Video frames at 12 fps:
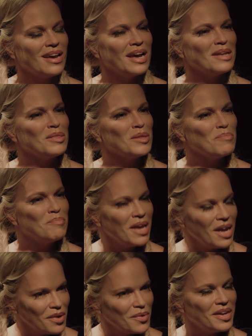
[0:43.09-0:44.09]
at the
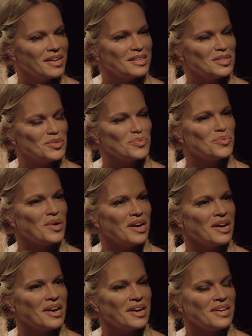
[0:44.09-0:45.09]
period
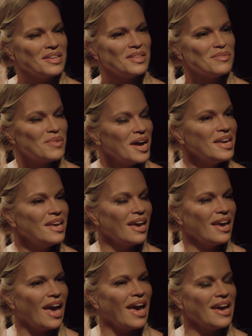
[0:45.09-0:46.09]
where the
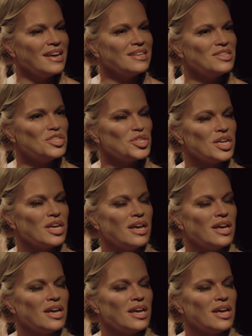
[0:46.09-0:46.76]
Viking Age